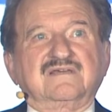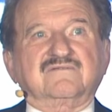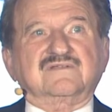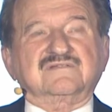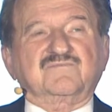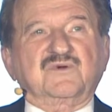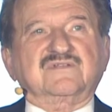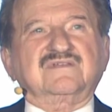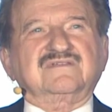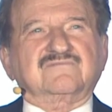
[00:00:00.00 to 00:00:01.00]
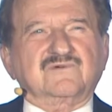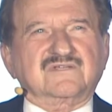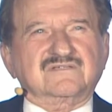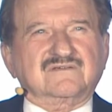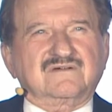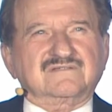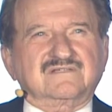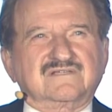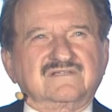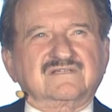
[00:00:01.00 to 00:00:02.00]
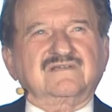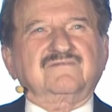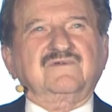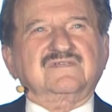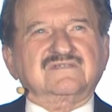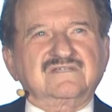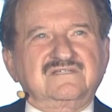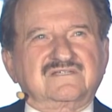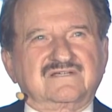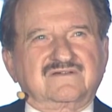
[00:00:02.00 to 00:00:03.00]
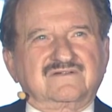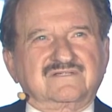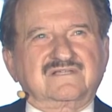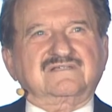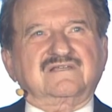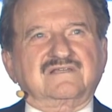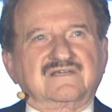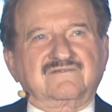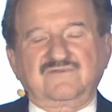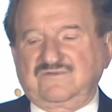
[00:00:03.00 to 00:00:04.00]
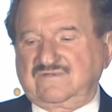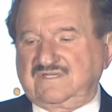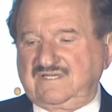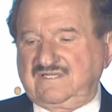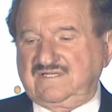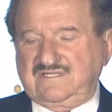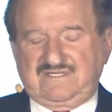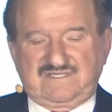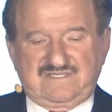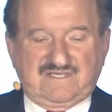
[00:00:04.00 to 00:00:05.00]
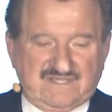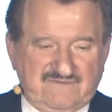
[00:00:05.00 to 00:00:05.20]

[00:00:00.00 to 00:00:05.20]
What is important is what is causing this, which genes are causing this, and then we should treat the genes.